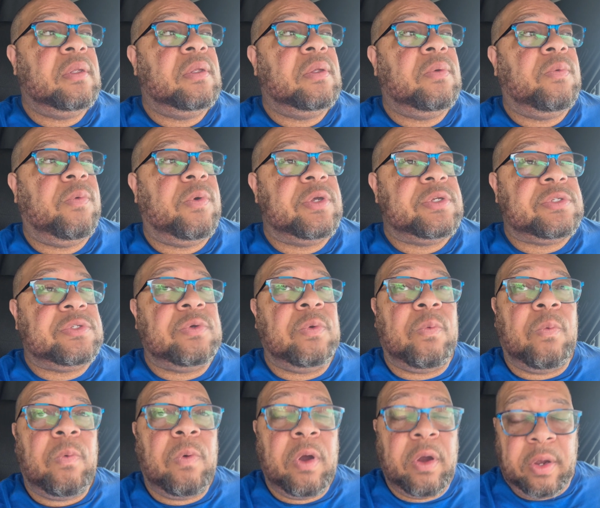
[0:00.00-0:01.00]
was to
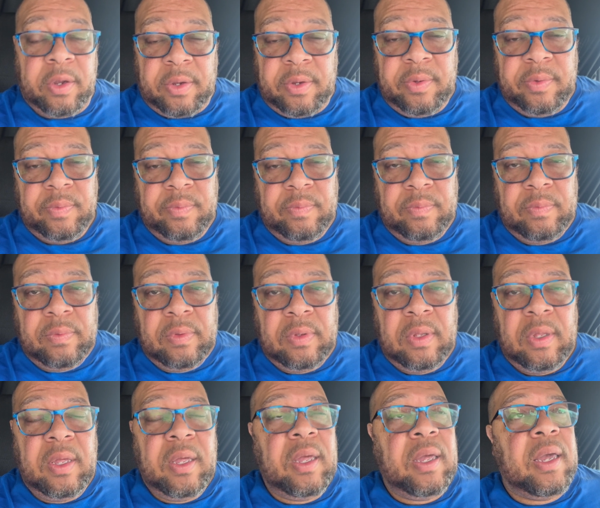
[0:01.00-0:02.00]
work.
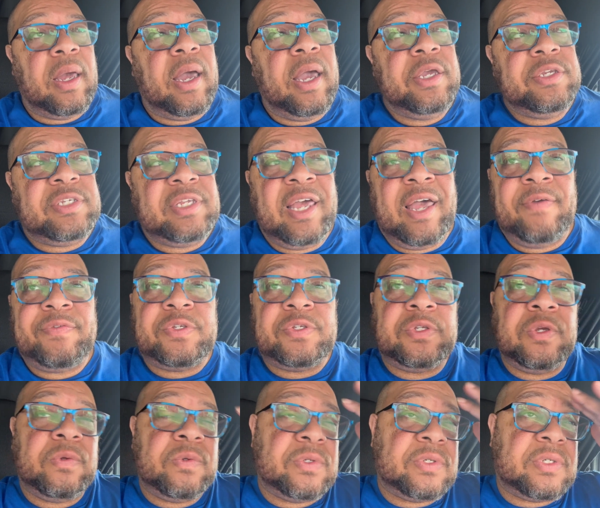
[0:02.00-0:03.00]
I used to have
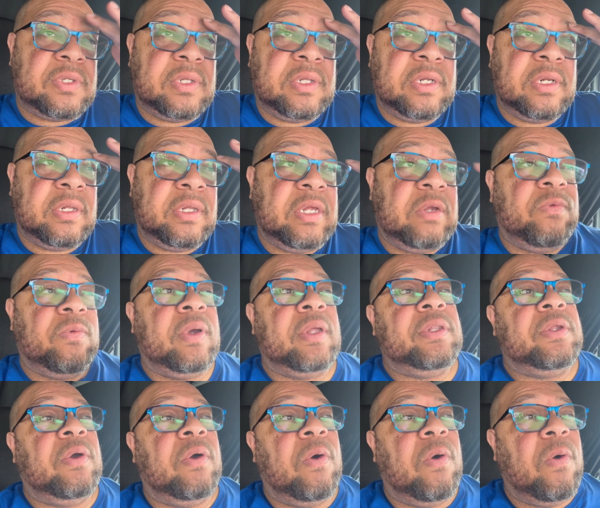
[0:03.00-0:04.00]
students literally run
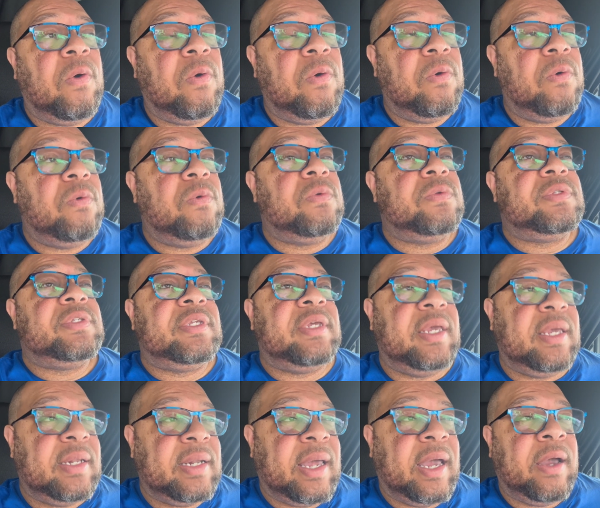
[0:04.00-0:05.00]
their whole
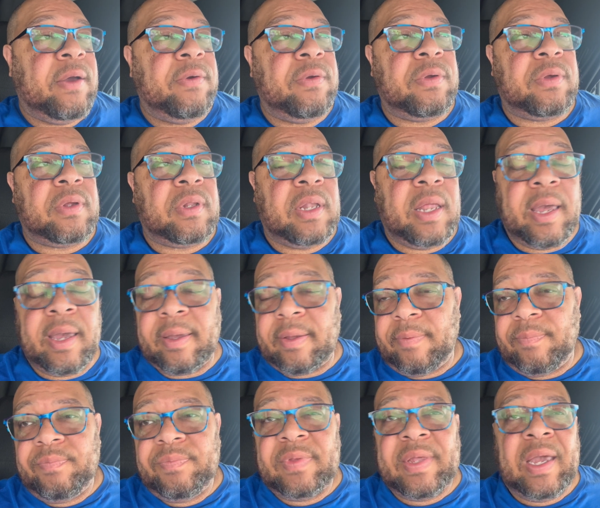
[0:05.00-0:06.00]
10-hour clock
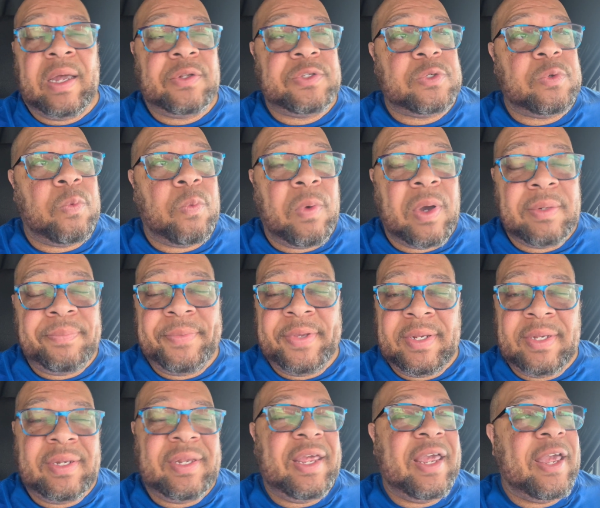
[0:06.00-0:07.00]
down to 1
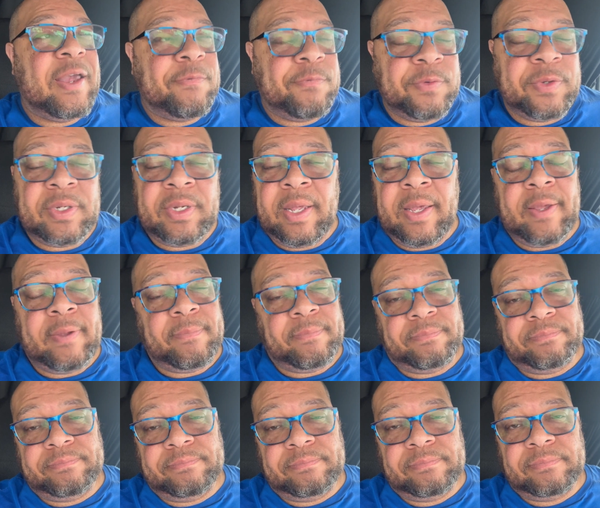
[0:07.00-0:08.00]
minute every day.
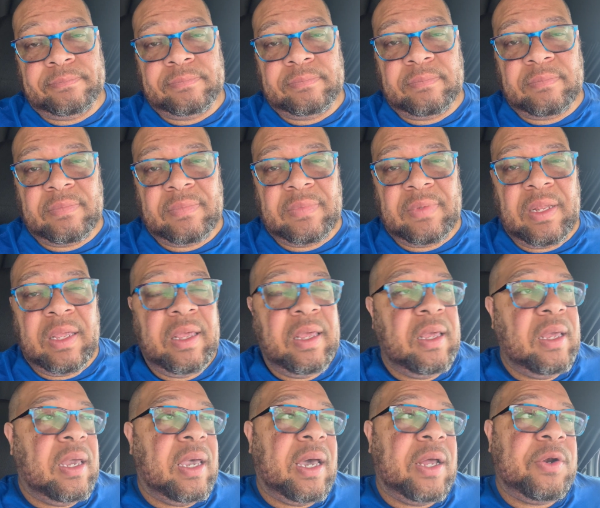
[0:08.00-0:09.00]

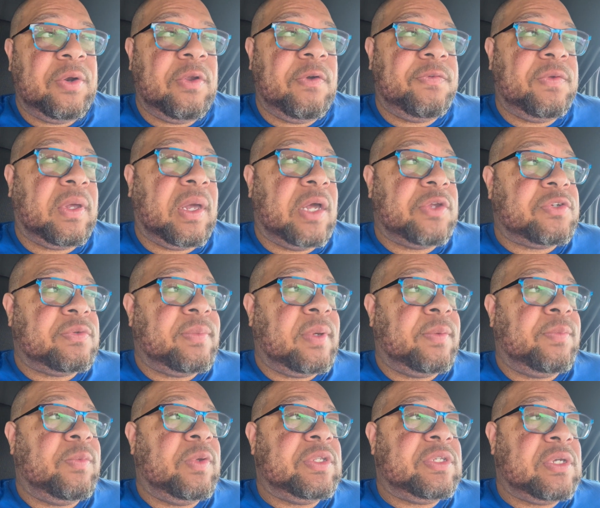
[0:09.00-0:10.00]
I don't know if you guys
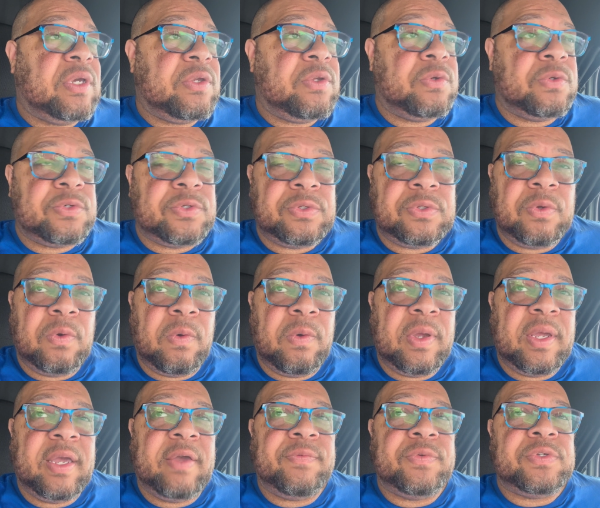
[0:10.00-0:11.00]
remember me telling you a
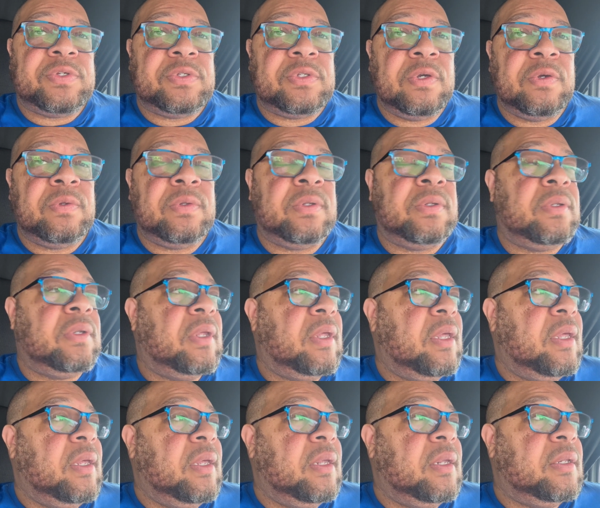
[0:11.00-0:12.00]
story of a student
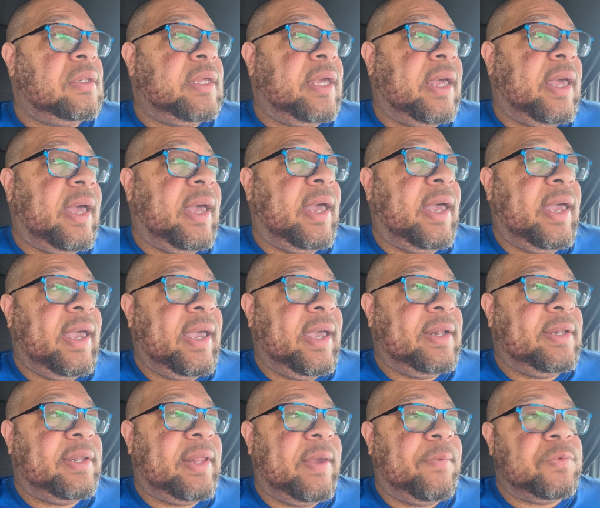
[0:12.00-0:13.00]
that I
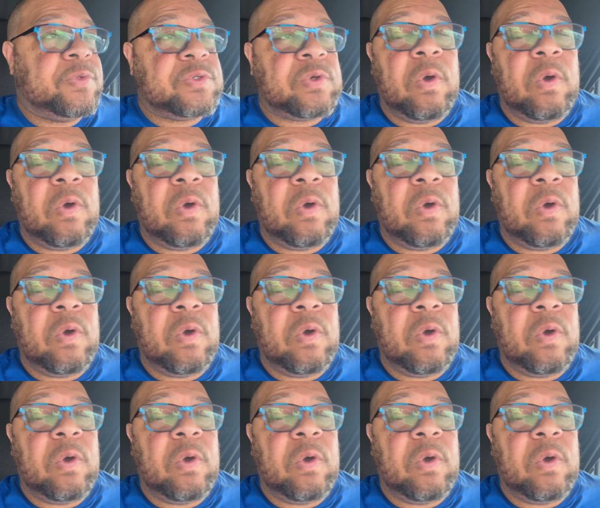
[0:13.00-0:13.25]
had that was